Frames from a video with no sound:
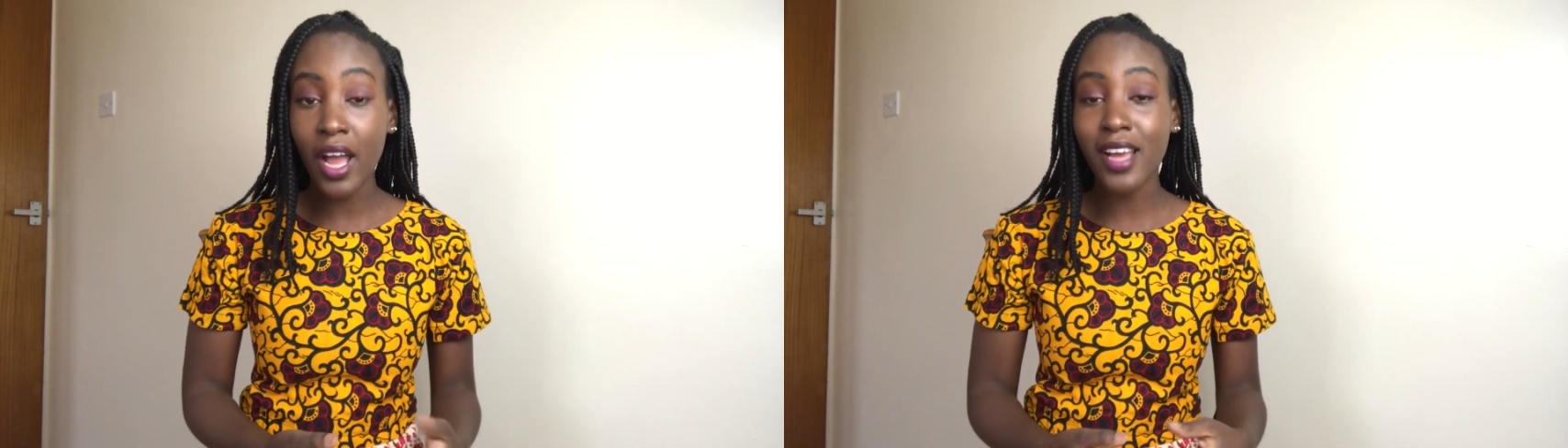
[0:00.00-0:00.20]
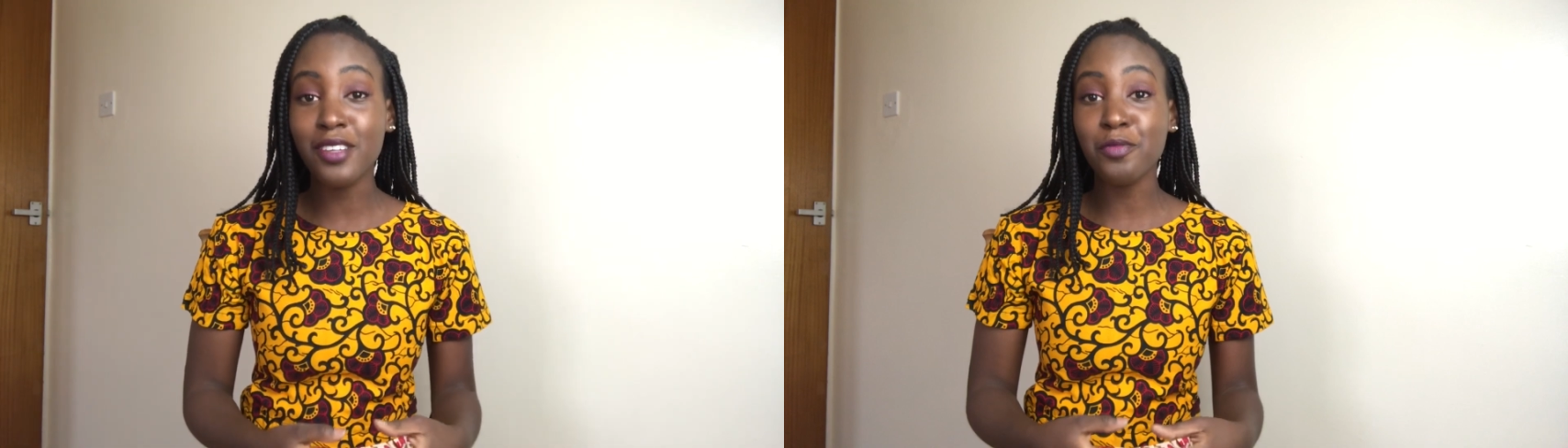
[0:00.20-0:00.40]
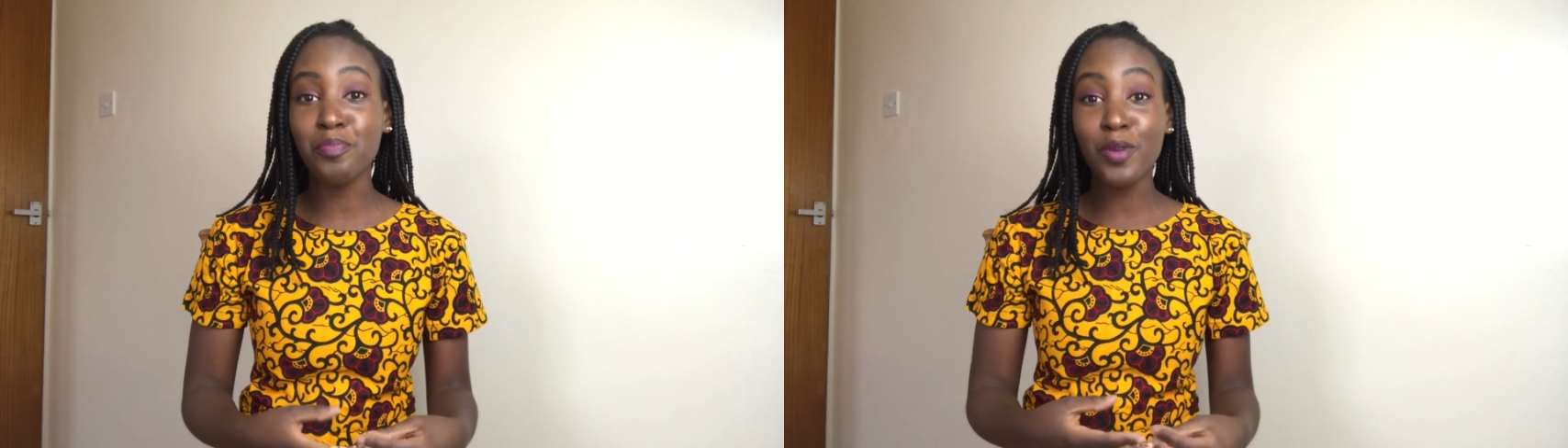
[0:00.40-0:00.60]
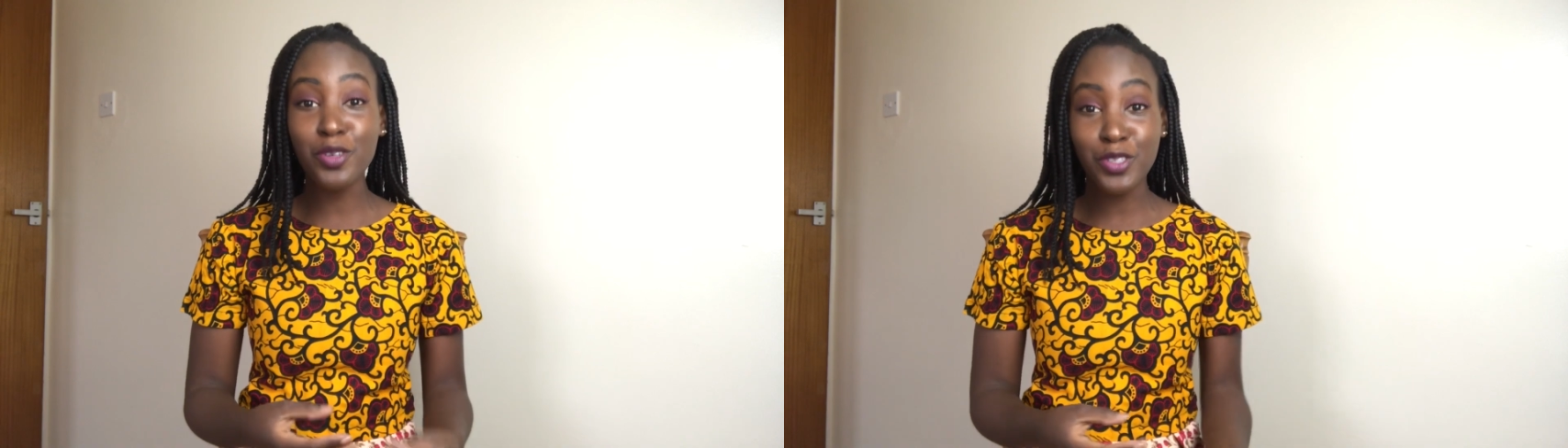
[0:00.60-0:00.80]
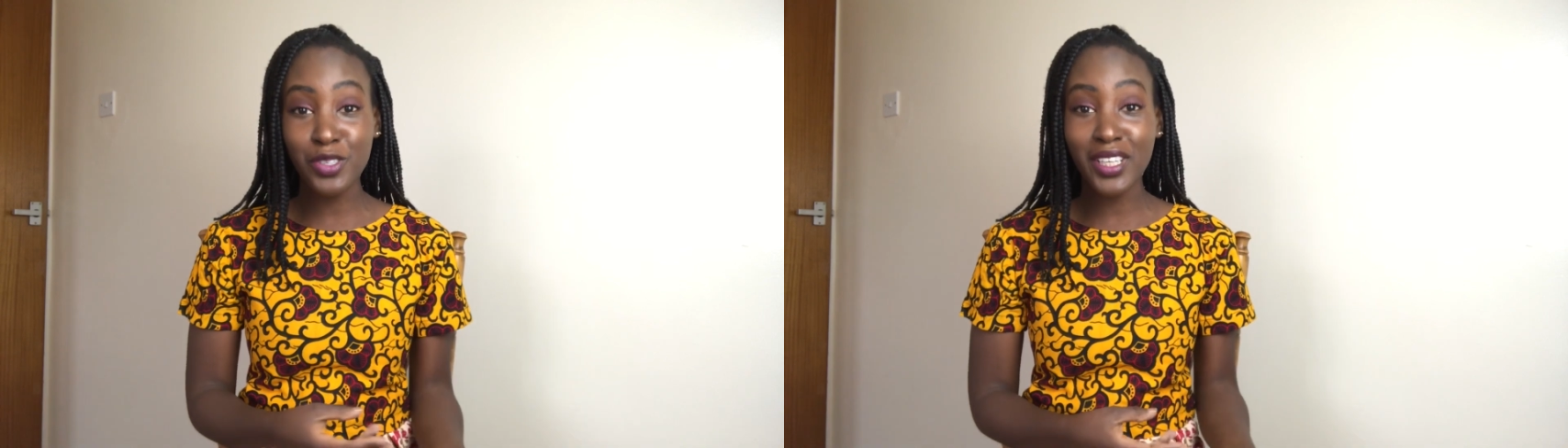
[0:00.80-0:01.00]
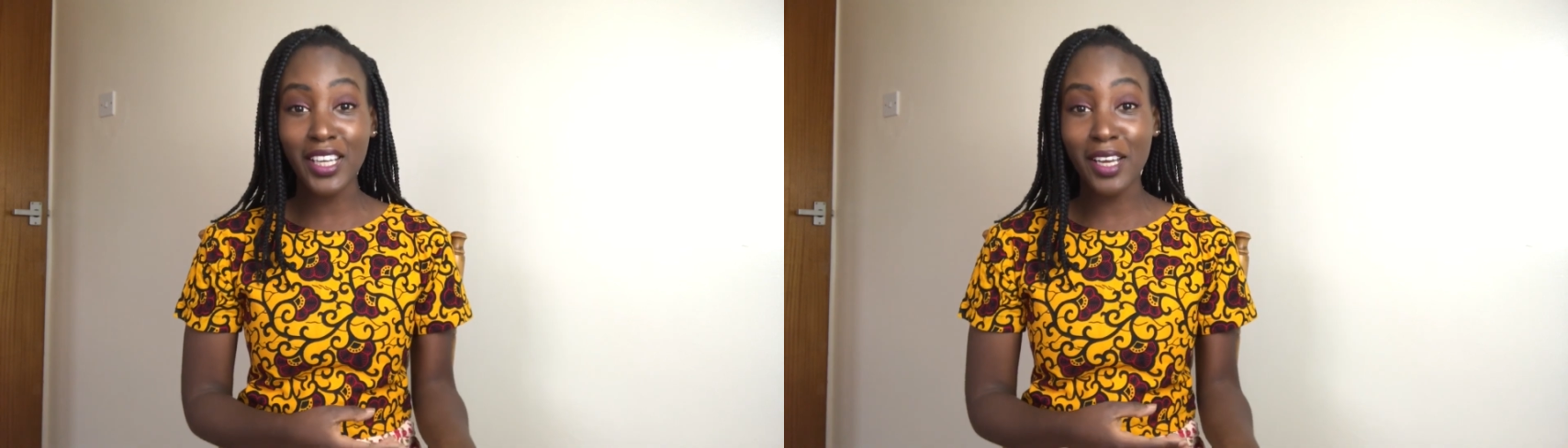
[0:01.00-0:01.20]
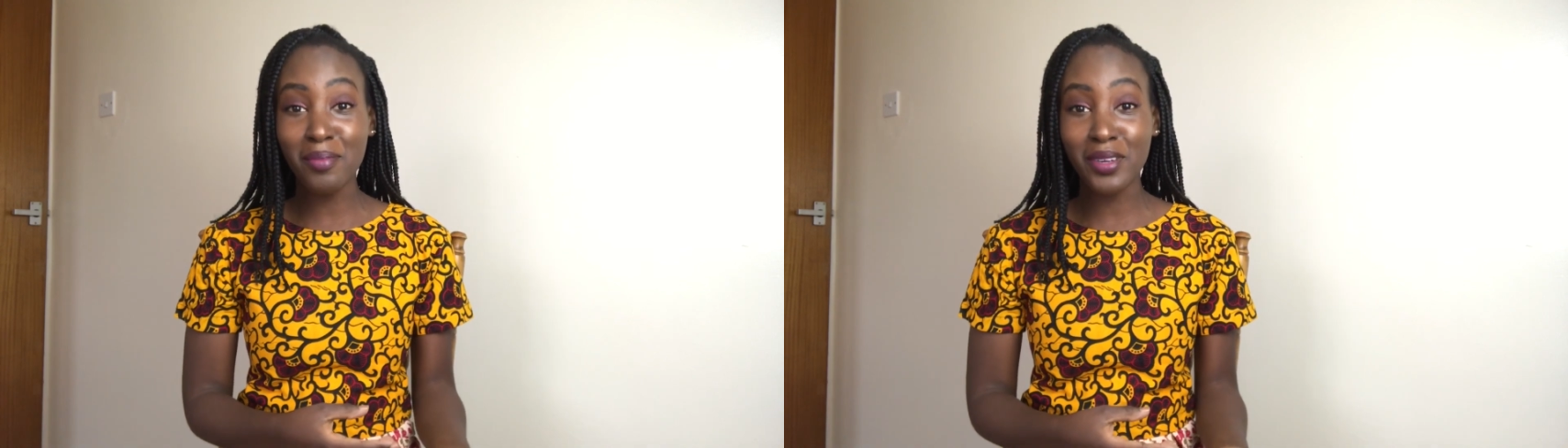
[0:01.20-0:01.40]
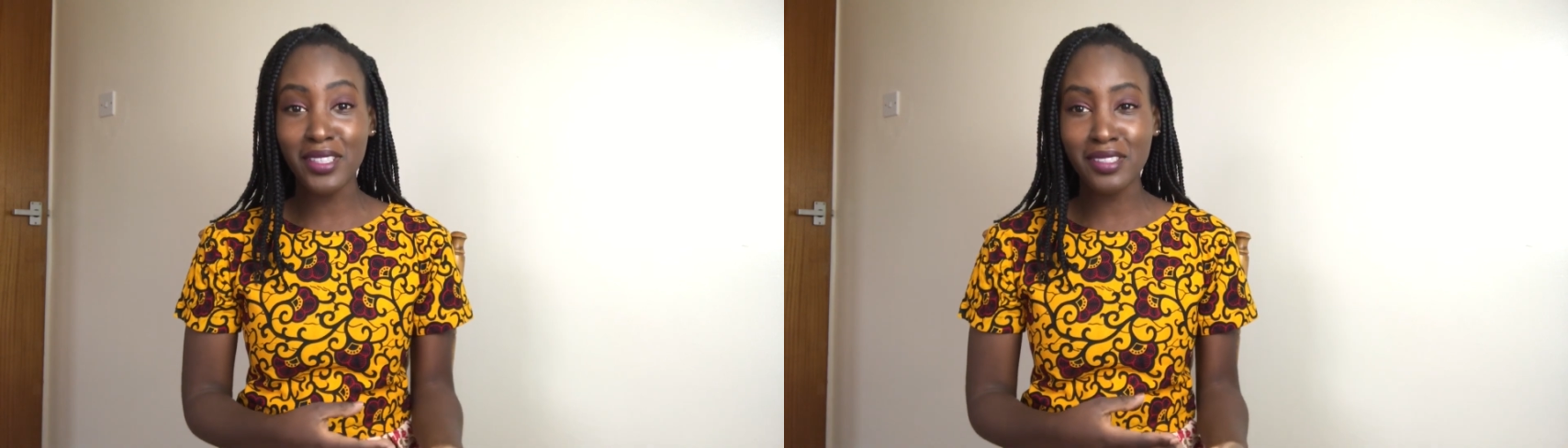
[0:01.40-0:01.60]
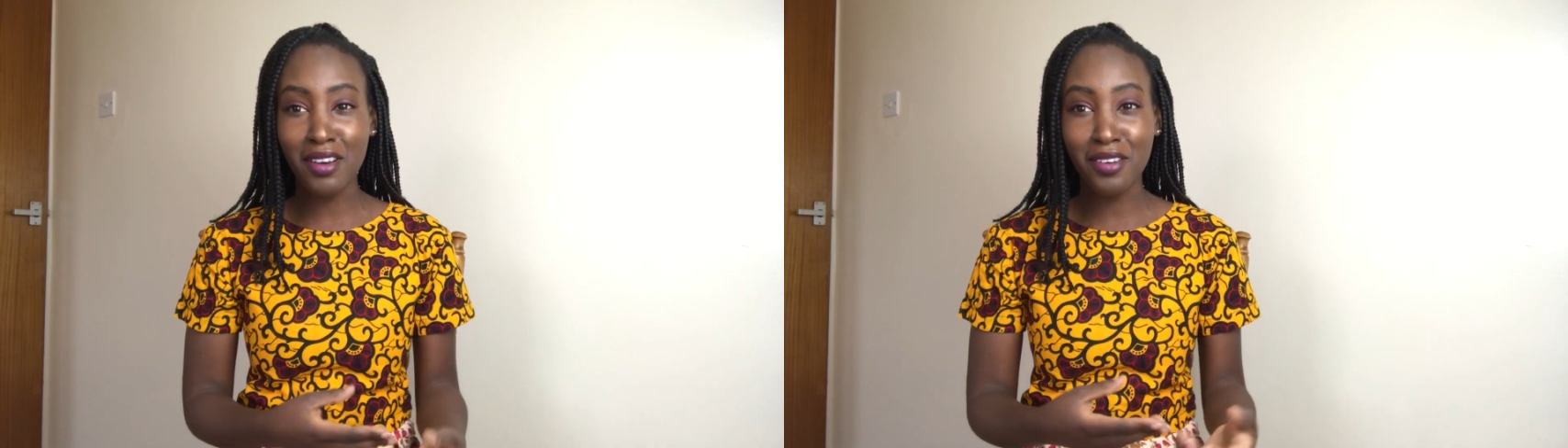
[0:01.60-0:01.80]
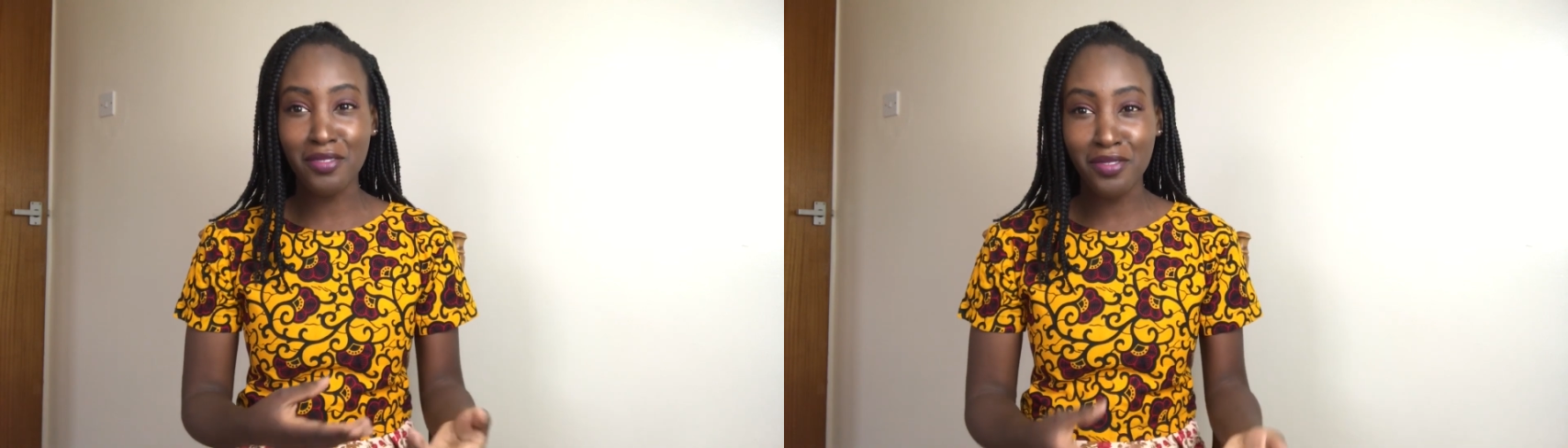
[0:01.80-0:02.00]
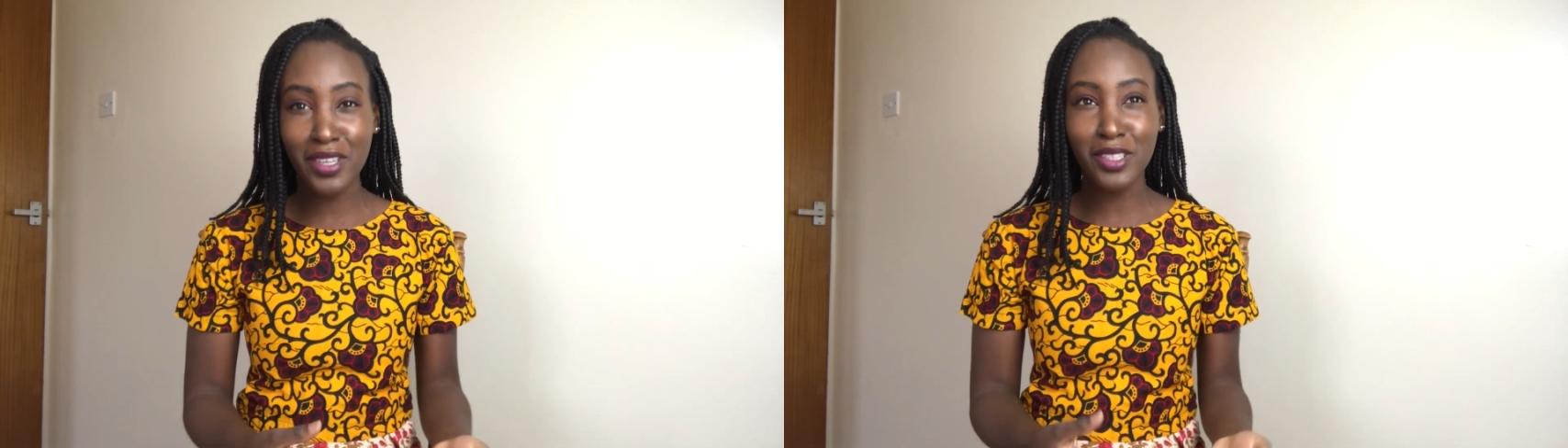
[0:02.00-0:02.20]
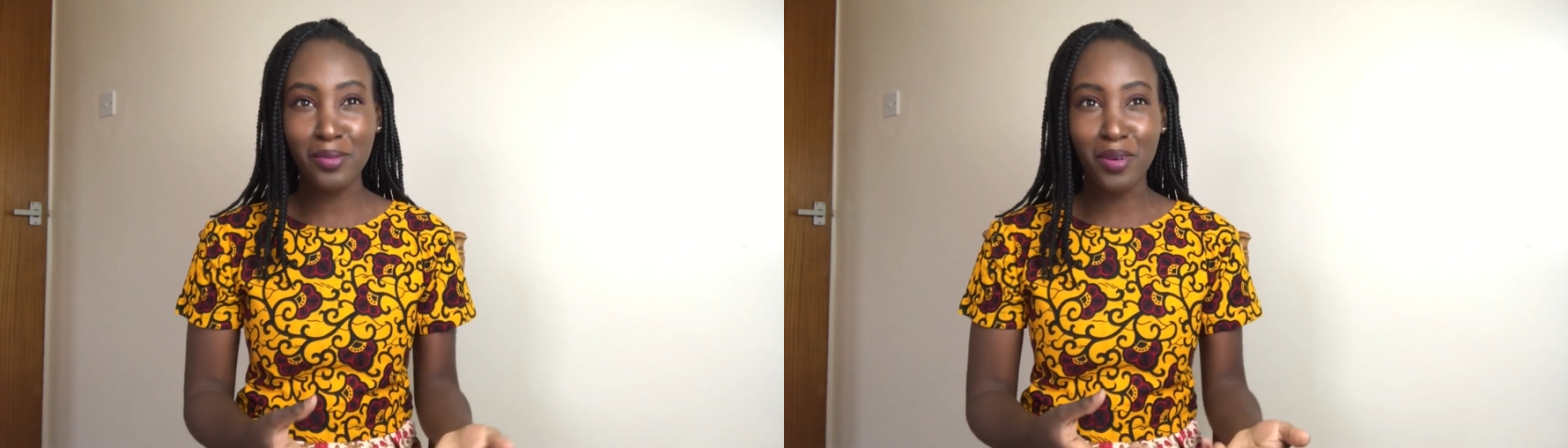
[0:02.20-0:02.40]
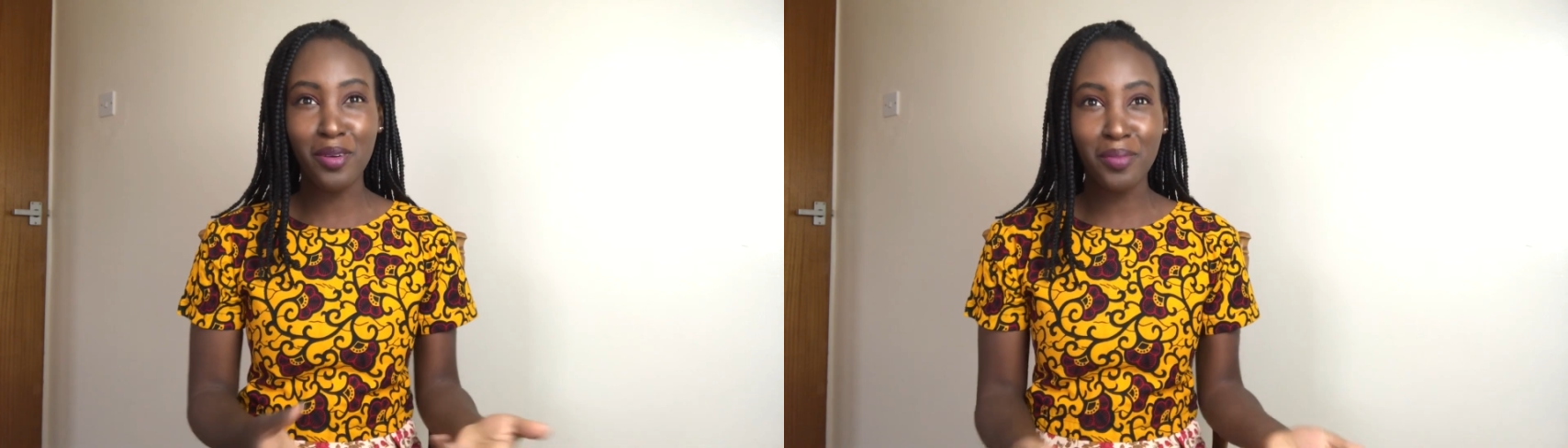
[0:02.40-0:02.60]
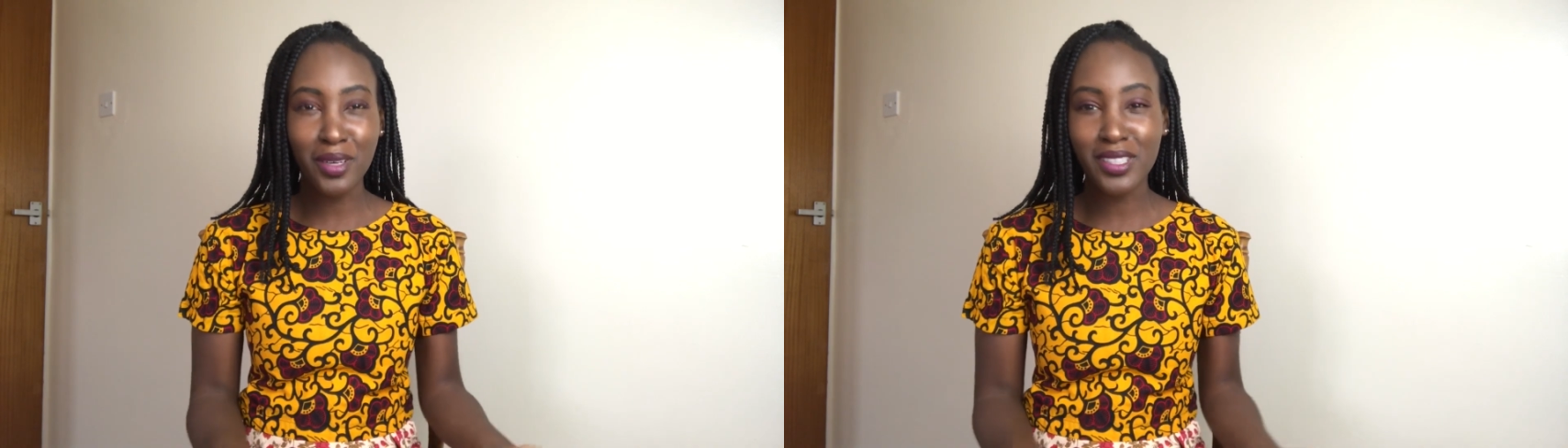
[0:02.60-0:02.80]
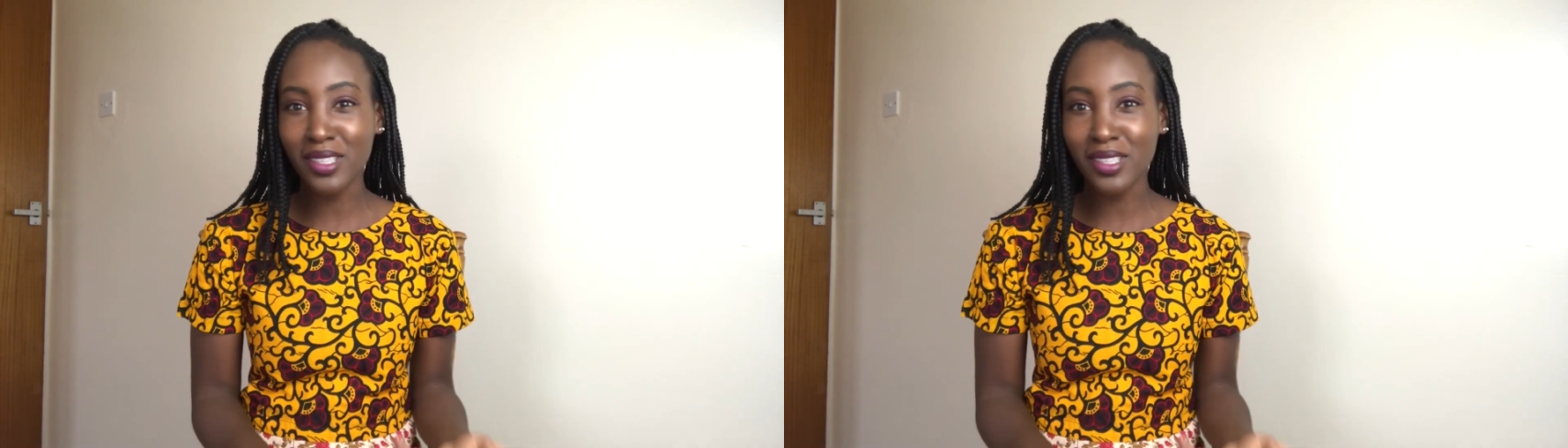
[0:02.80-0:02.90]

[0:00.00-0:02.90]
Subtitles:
And most uni libraries are free to borrow books.